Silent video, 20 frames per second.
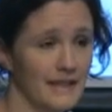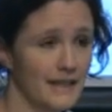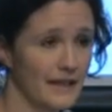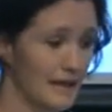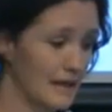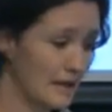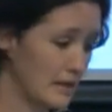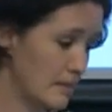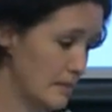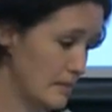
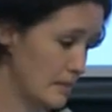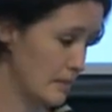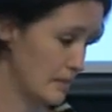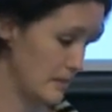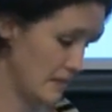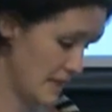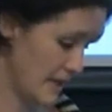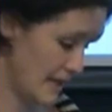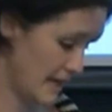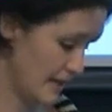and
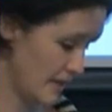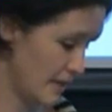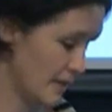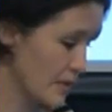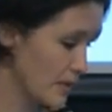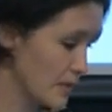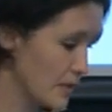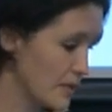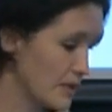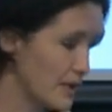
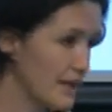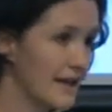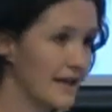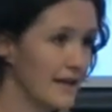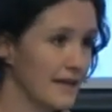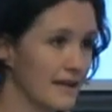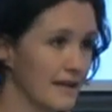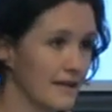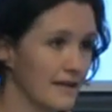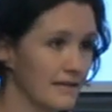
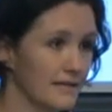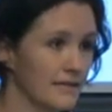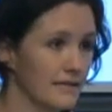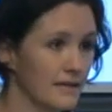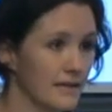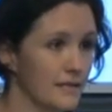coordinating